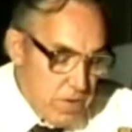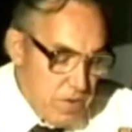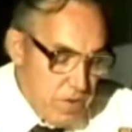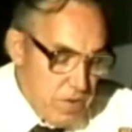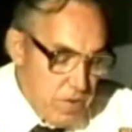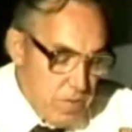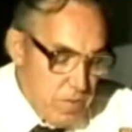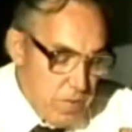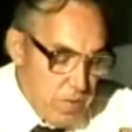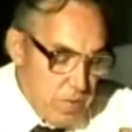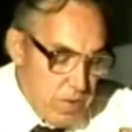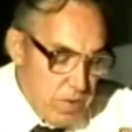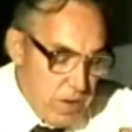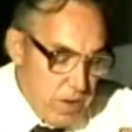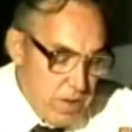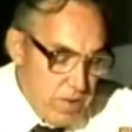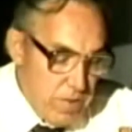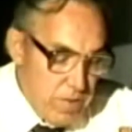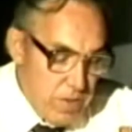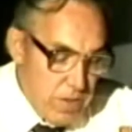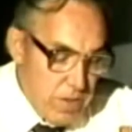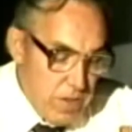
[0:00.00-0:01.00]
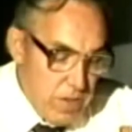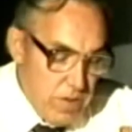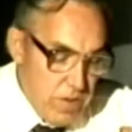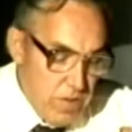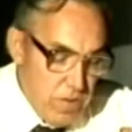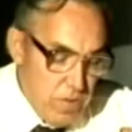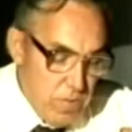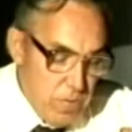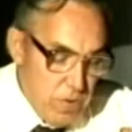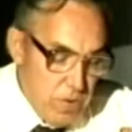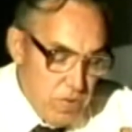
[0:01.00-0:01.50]
system of
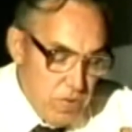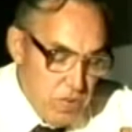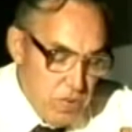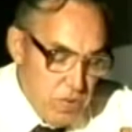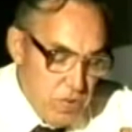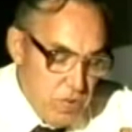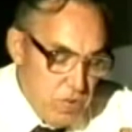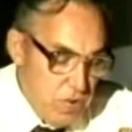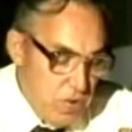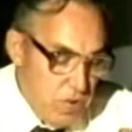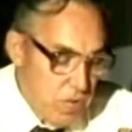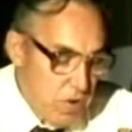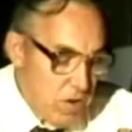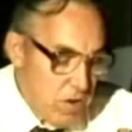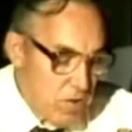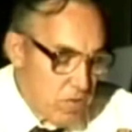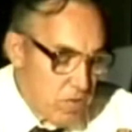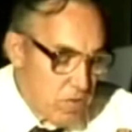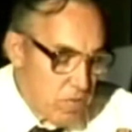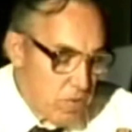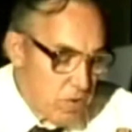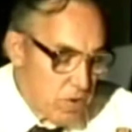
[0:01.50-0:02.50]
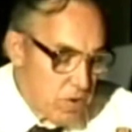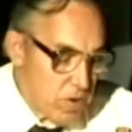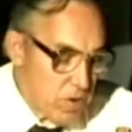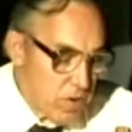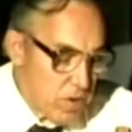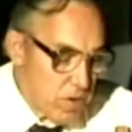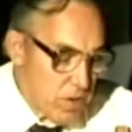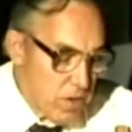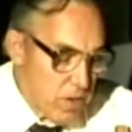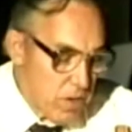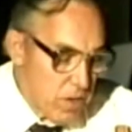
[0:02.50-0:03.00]
classification was used around the
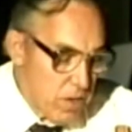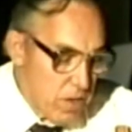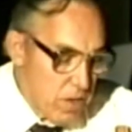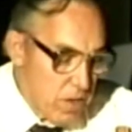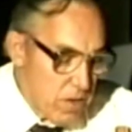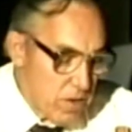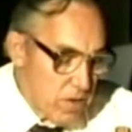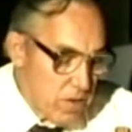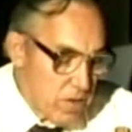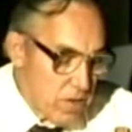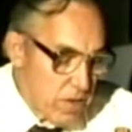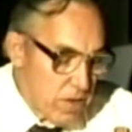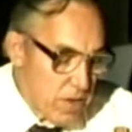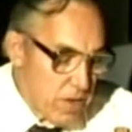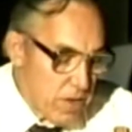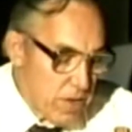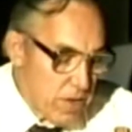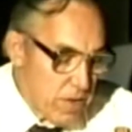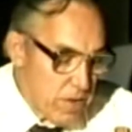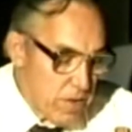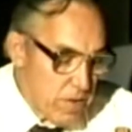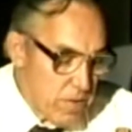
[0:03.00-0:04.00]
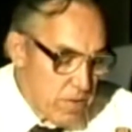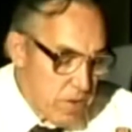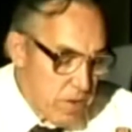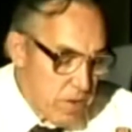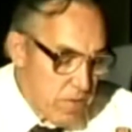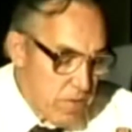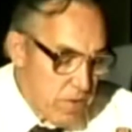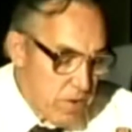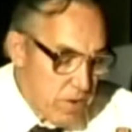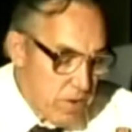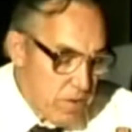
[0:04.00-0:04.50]
world until the
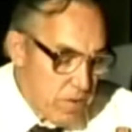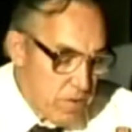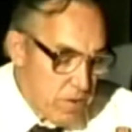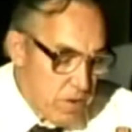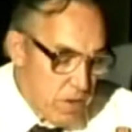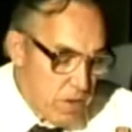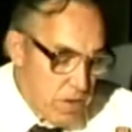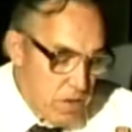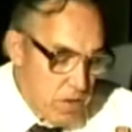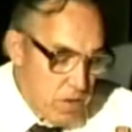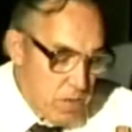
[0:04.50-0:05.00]
1970s,